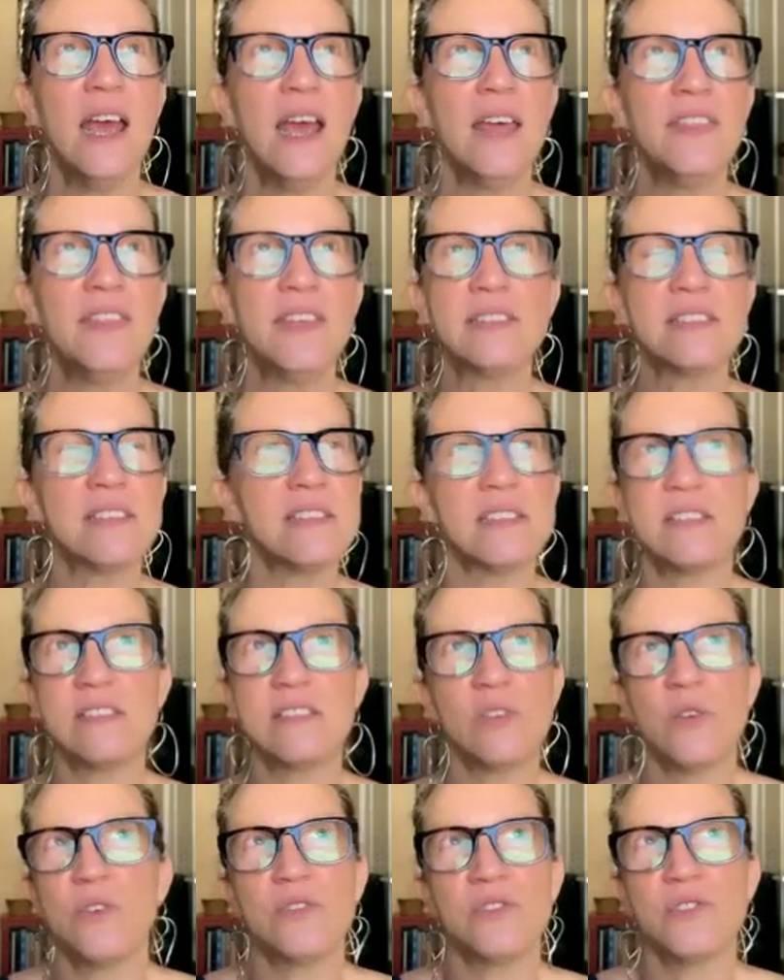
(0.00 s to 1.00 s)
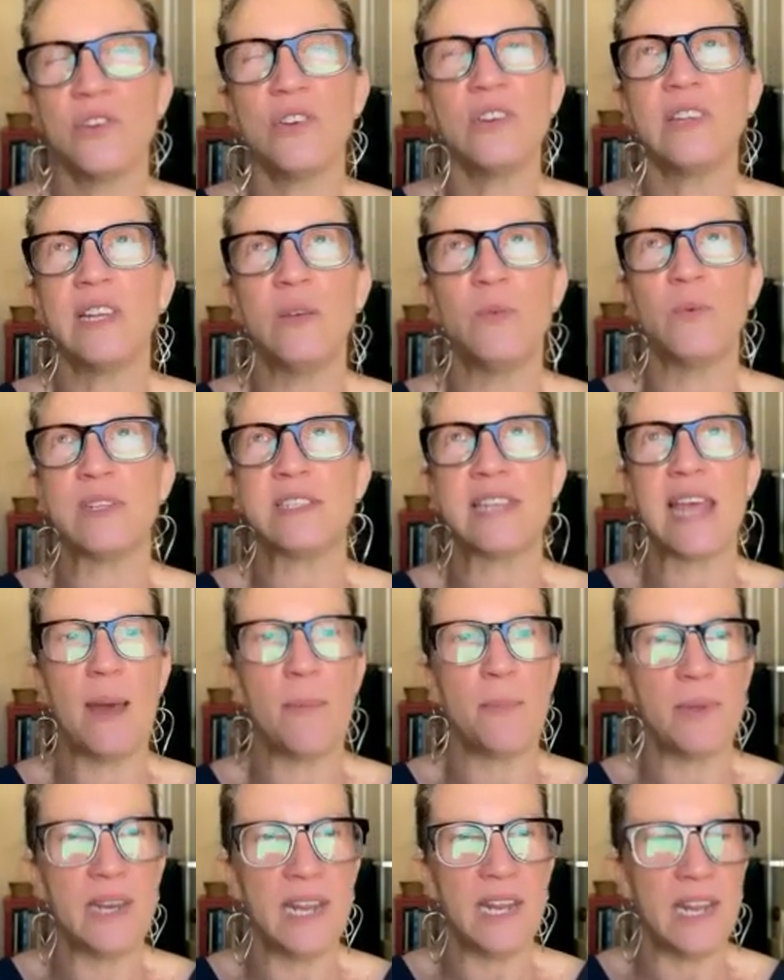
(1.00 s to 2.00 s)
this is certainly what's
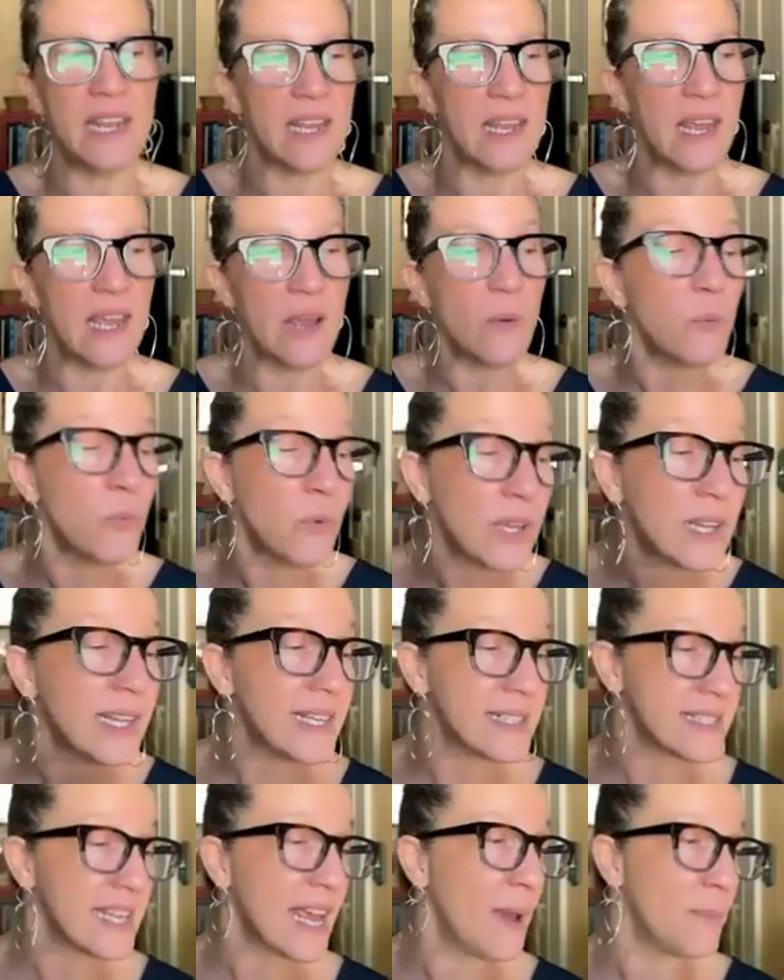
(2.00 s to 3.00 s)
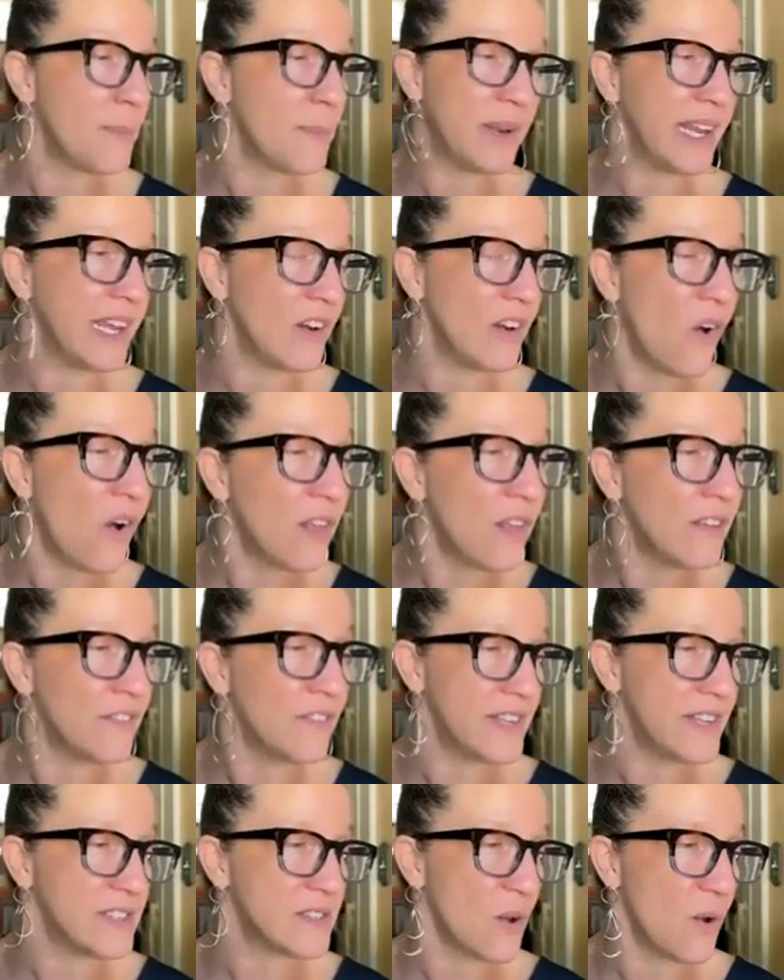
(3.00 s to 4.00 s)
happening. Really, it's happening in all
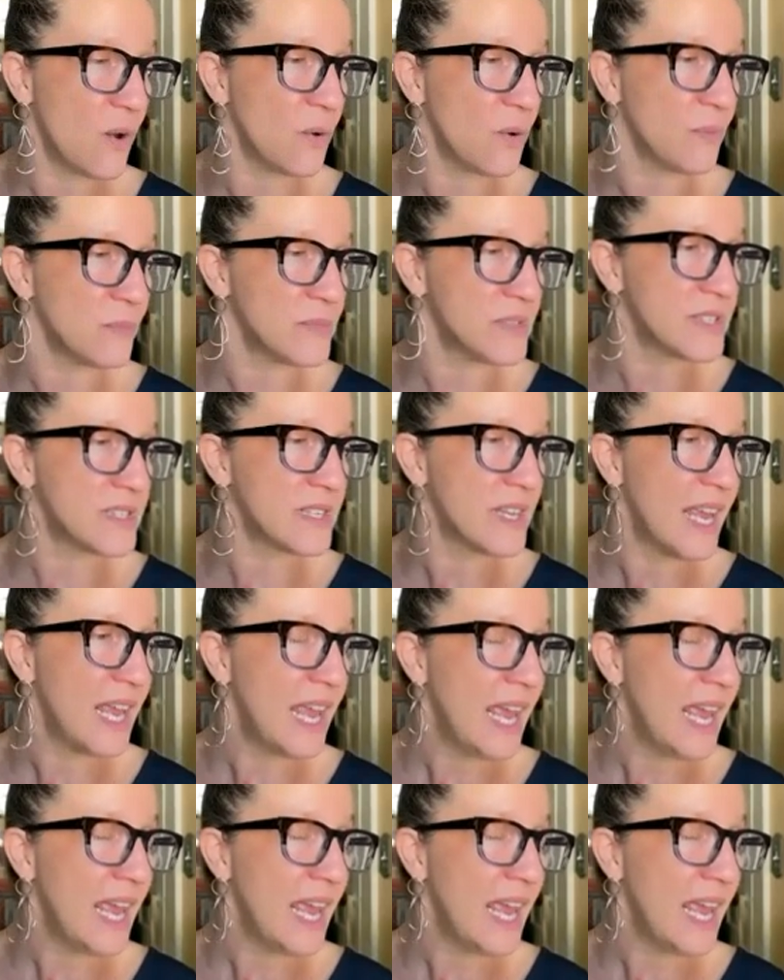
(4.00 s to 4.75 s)
of these homes.